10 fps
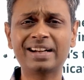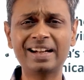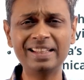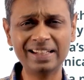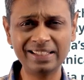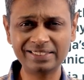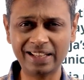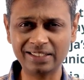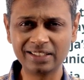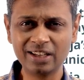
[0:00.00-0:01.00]
Clearly
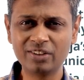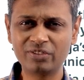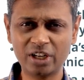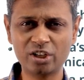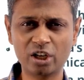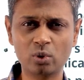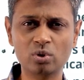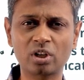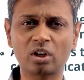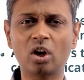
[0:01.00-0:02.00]
says fresh
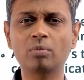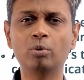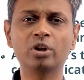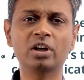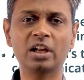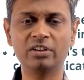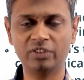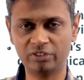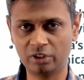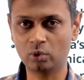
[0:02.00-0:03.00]
recruits are not put in
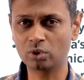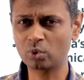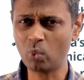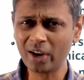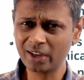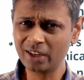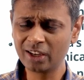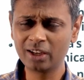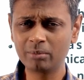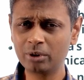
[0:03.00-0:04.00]
client-facing roles. Why?
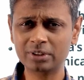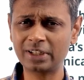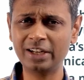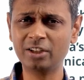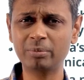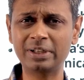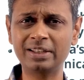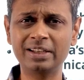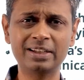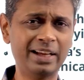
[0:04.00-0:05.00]
Because clients might
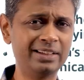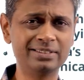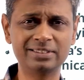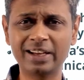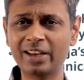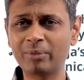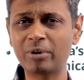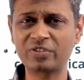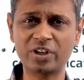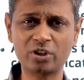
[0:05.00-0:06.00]
think, hey, this is the guy
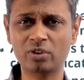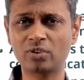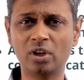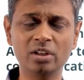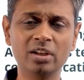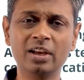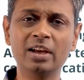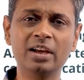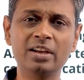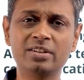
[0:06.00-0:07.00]
fresh, fresh out of college.
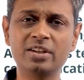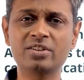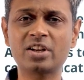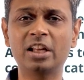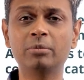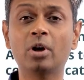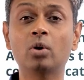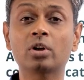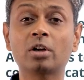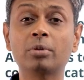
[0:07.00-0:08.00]
Is she's telling me
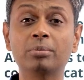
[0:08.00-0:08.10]
how to run my